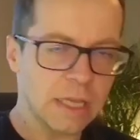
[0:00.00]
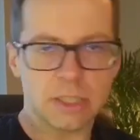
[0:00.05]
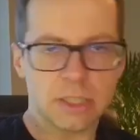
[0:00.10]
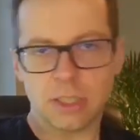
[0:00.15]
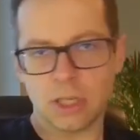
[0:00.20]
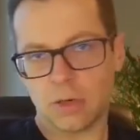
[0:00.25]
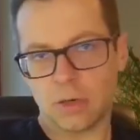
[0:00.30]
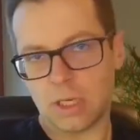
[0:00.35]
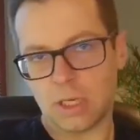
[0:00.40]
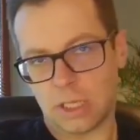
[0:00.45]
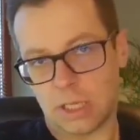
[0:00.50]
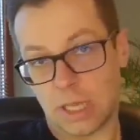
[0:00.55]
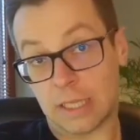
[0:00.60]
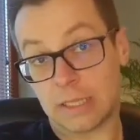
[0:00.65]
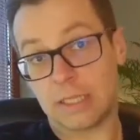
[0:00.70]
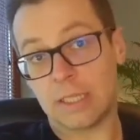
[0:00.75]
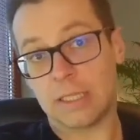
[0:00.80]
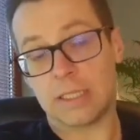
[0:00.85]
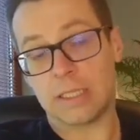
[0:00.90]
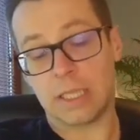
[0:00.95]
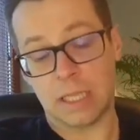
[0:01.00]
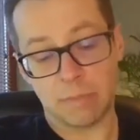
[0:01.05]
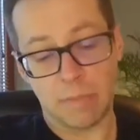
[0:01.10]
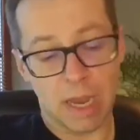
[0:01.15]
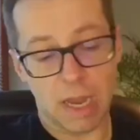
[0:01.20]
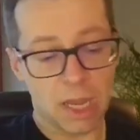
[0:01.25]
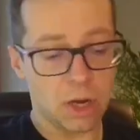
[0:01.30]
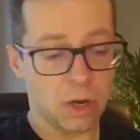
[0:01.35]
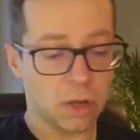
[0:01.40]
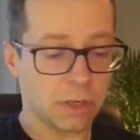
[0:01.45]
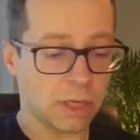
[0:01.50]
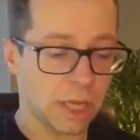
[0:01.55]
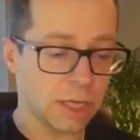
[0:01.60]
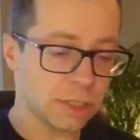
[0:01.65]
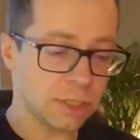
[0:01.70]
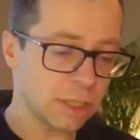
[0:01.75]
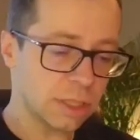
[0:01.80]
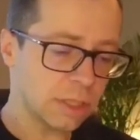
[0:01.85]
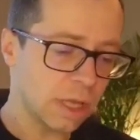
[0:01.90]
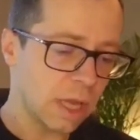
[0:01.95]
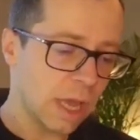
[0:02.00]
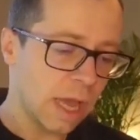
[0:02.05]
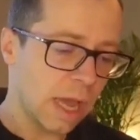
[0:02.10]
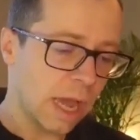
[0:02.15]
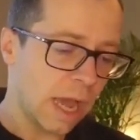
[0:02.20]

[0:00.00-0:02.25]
So in at least in my location,